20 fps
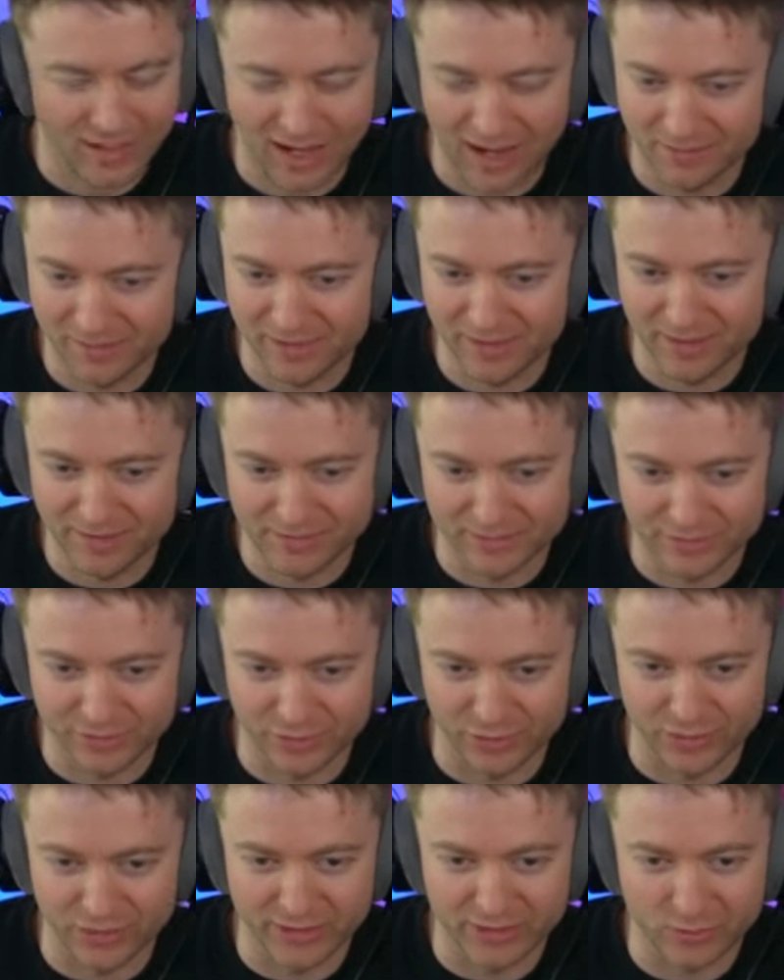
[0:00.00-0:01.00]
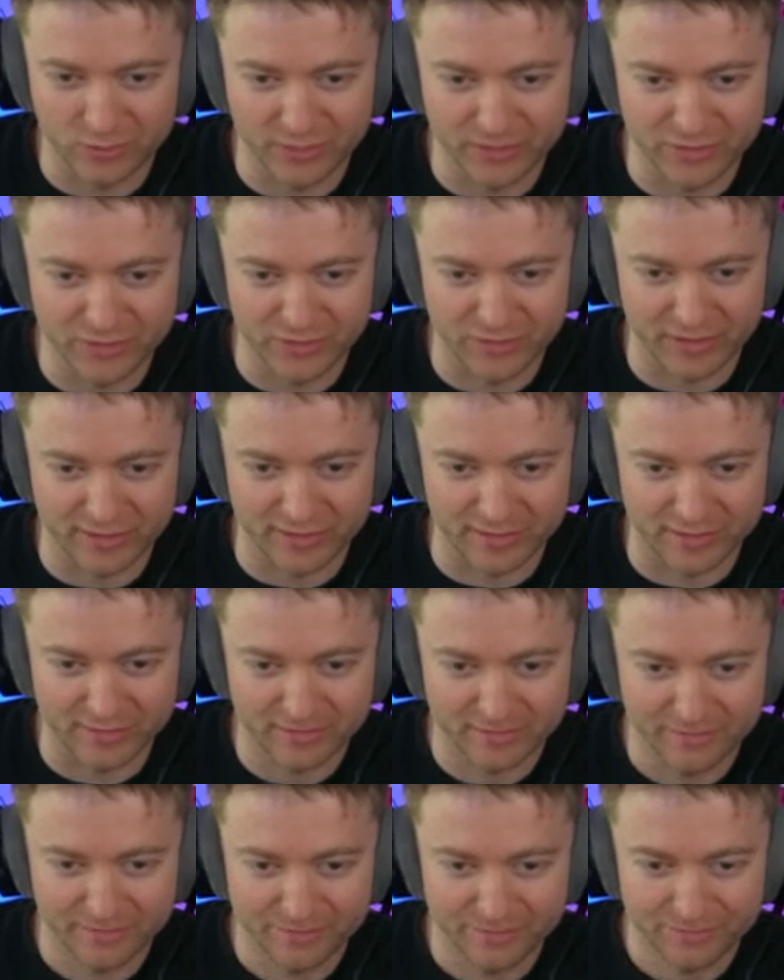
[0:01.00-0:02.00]
I'm a dirty queen trader.
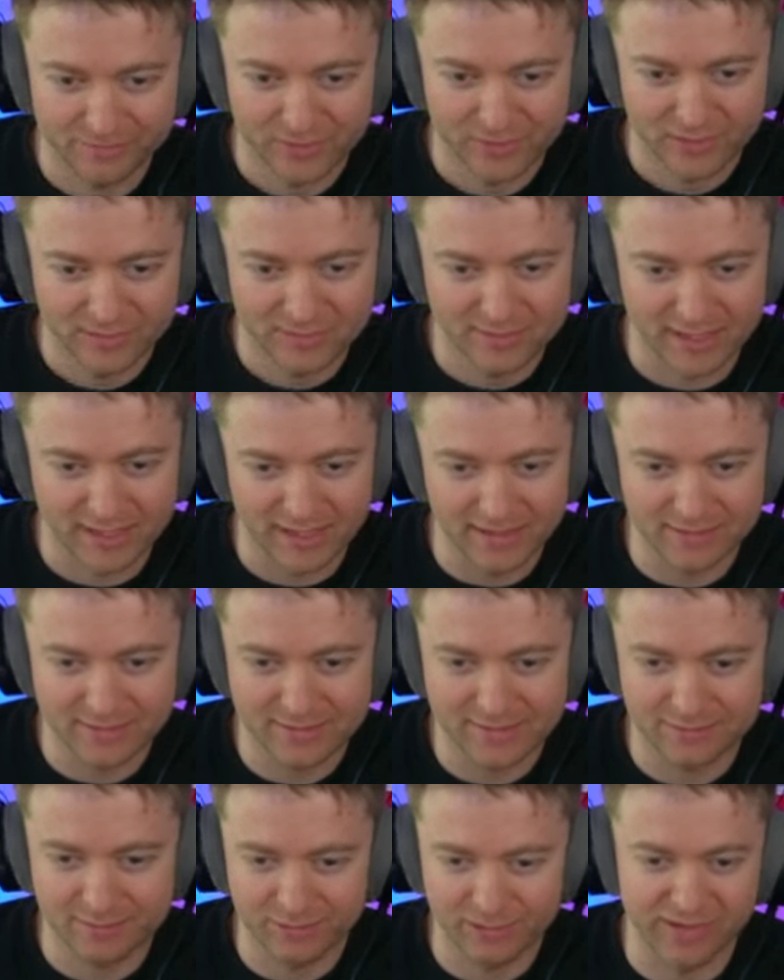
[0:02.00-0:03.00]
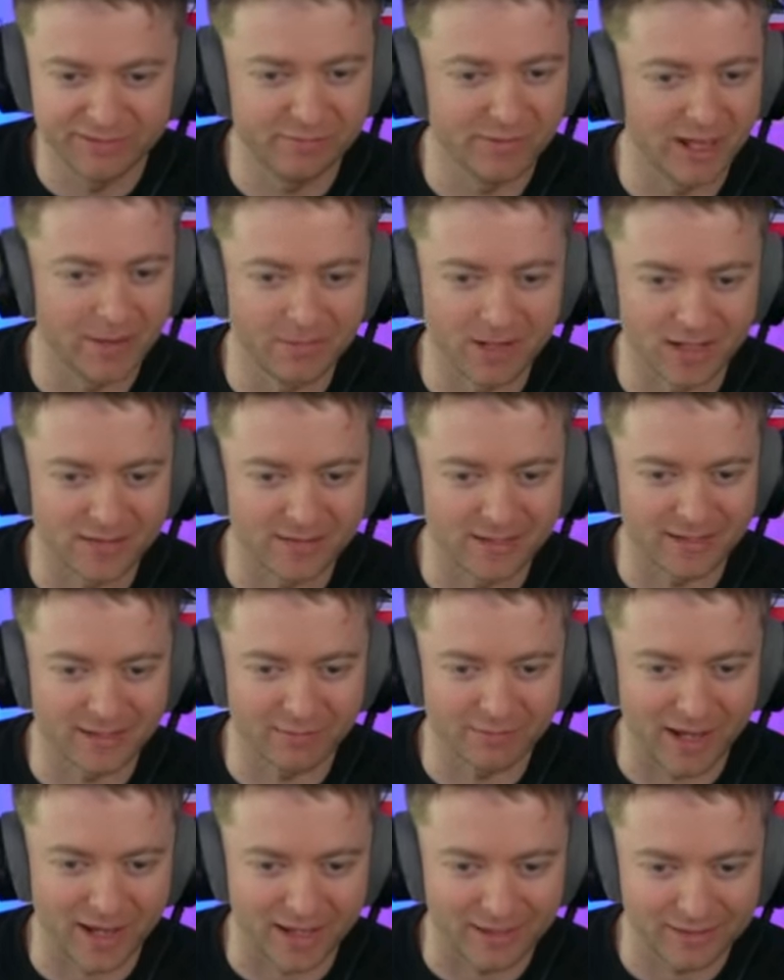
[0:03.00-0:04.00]
Takes, believe me, I'm not
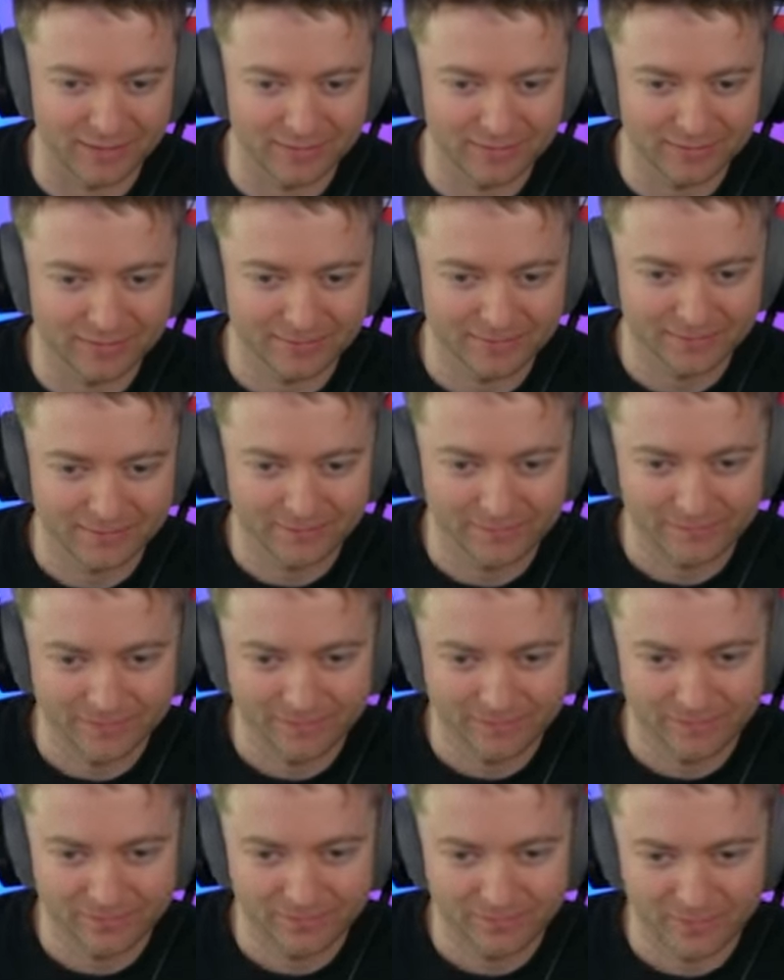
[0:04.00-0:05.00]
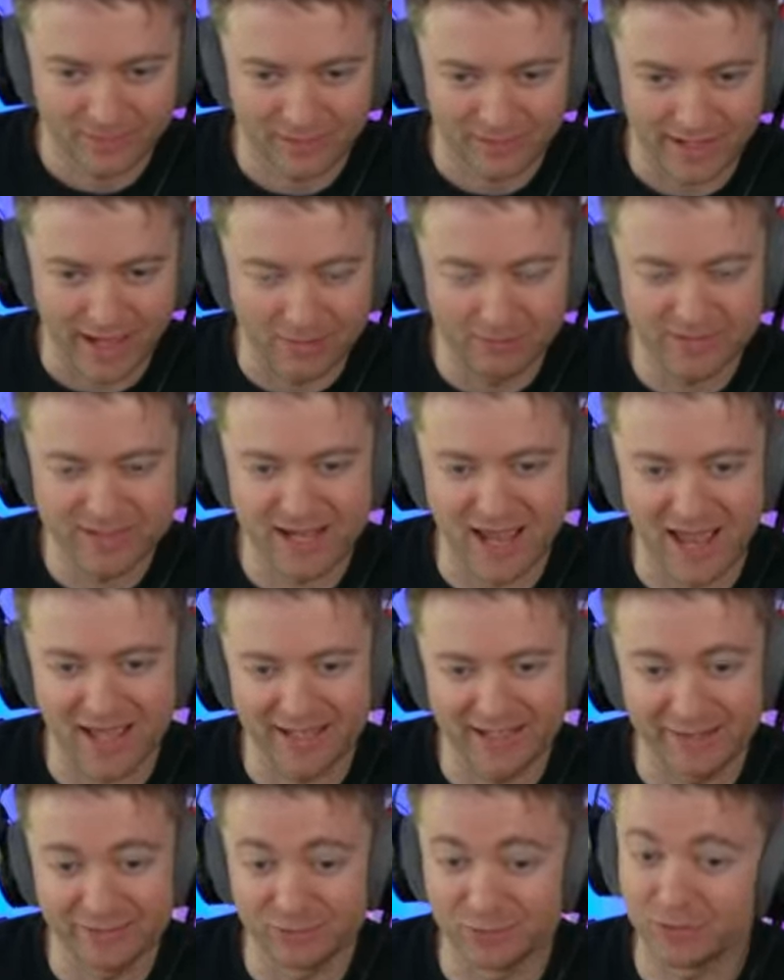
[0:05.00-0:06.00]
taking back. And now I'm
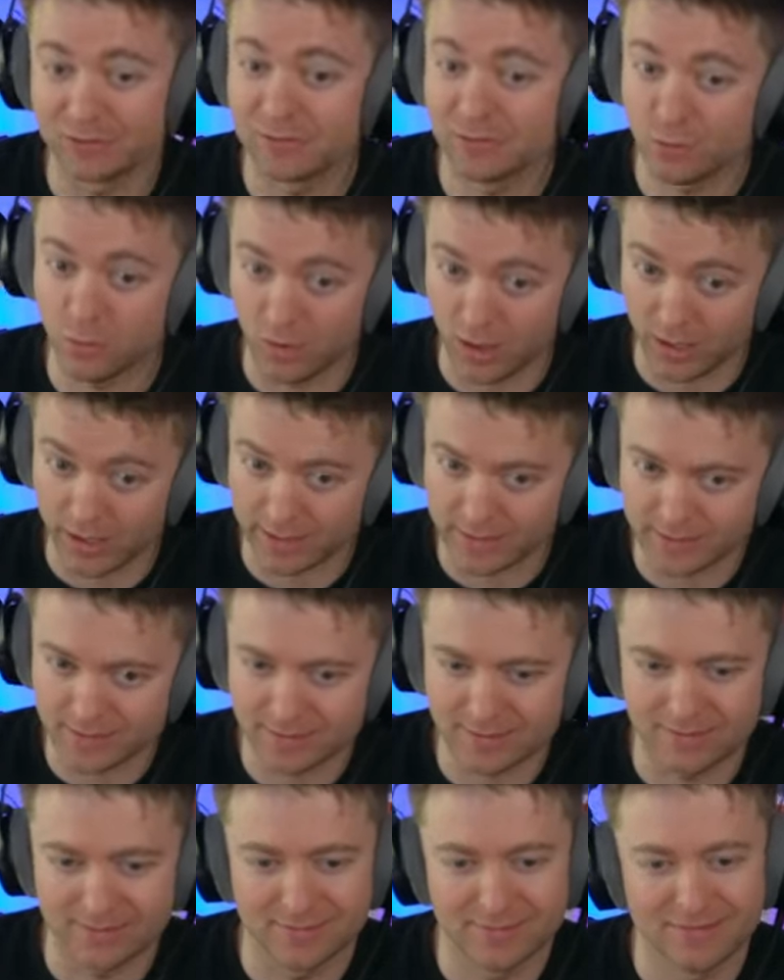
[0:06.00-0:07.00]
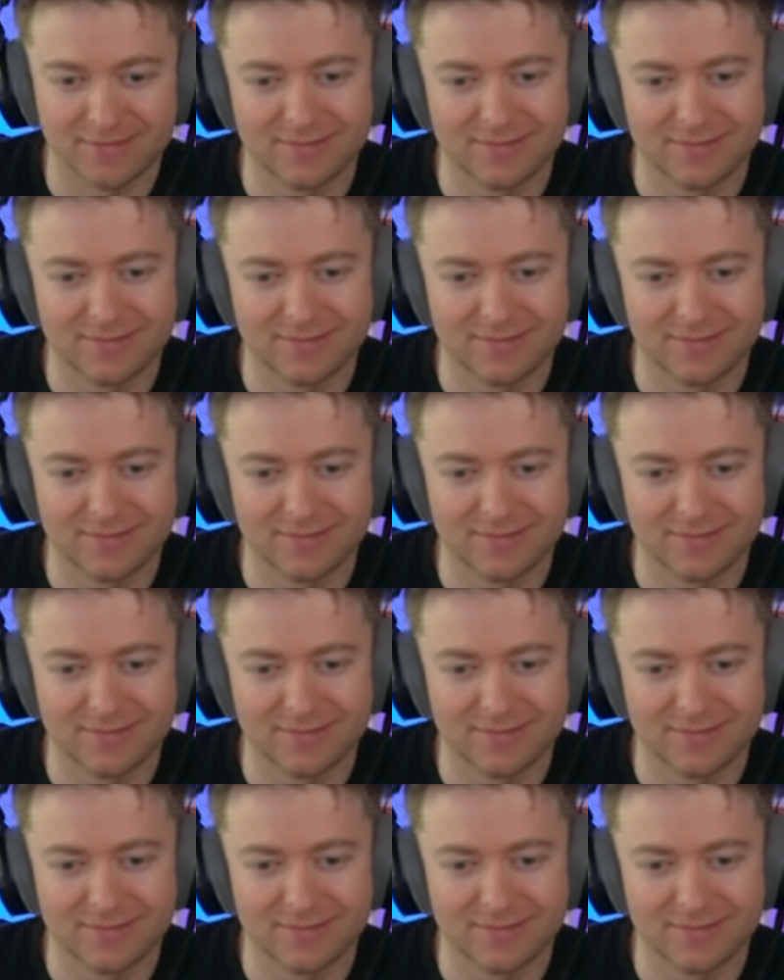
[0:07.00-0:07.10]
attacking your rook twice.